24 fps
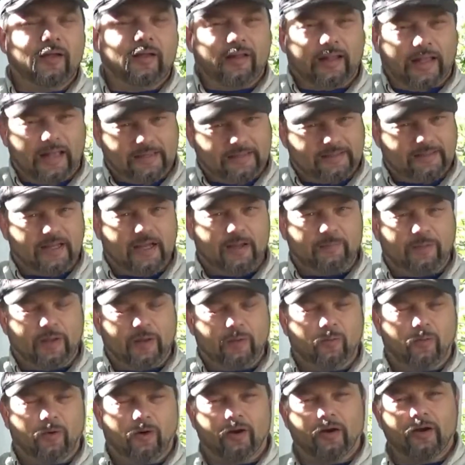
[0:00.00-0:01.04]
last time they
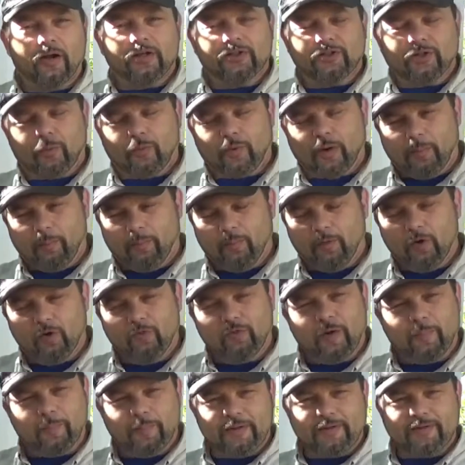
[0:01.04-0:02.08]
were. So I want to move
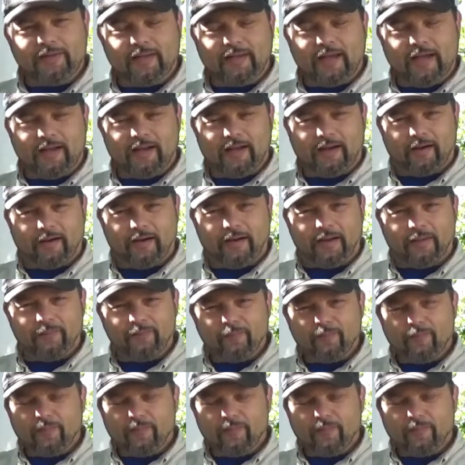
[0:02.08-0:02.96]
up into that area.